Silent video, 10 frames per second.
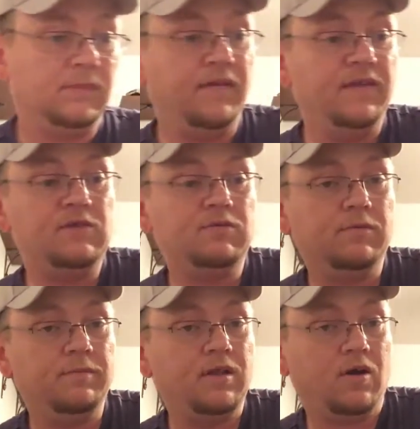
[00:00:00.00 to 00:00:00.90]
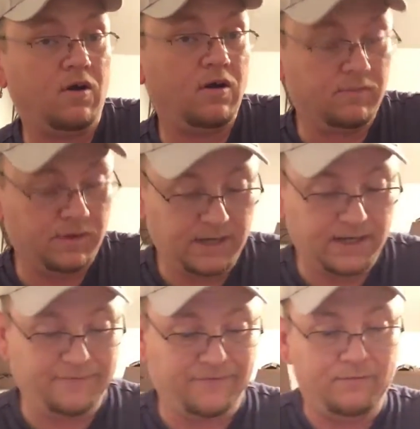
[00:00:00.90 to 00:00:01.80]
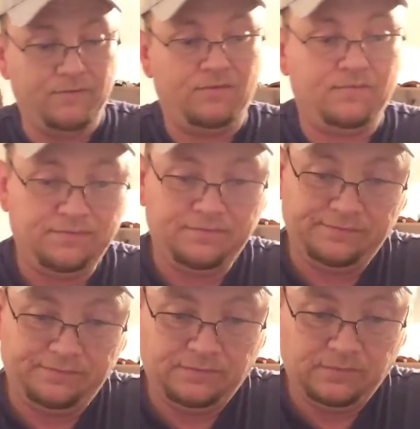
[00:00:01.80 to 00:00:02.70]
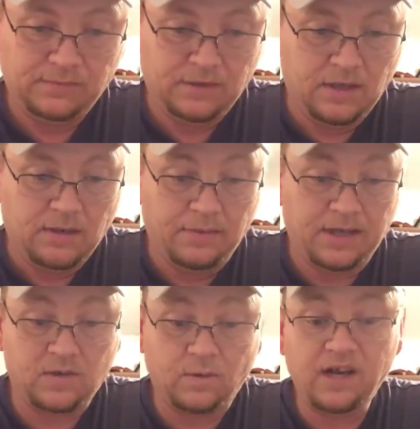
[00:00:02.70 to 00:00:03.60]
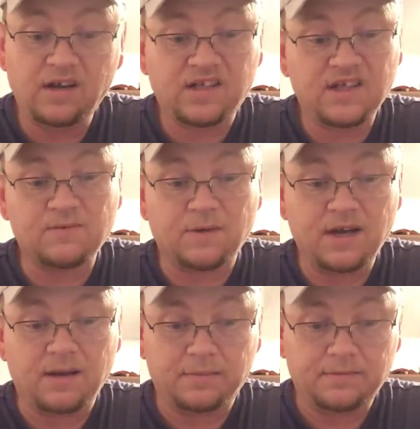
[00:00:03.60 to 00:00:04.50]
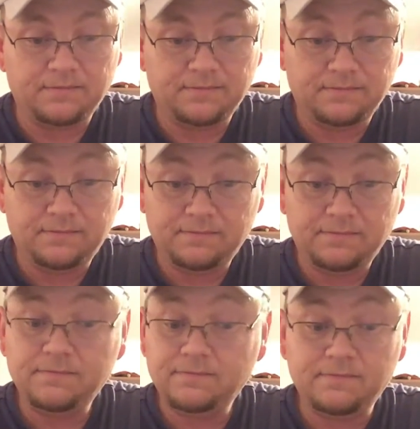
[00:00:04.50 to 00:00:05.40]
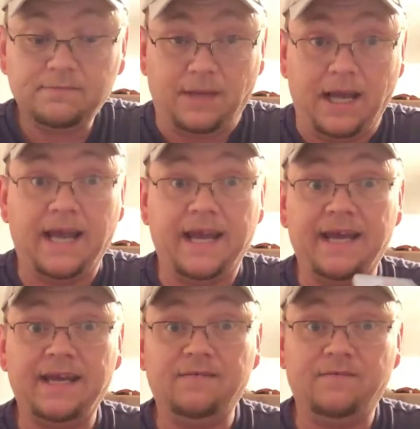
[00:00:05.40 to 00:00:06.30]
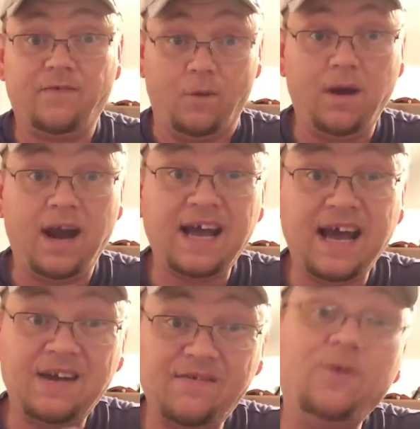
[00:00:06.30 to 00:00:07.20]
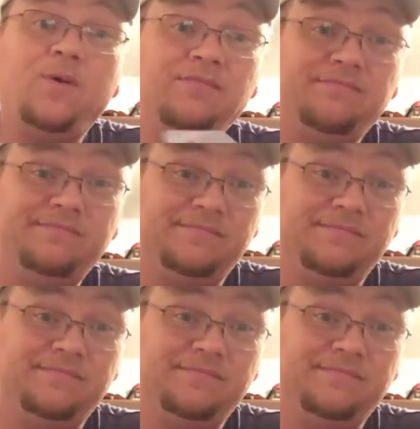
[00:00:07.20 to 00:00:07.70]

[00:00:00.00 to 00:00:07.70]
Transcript: And this one will be the harder one to get from me, because we looked this one up. And for what I got it for,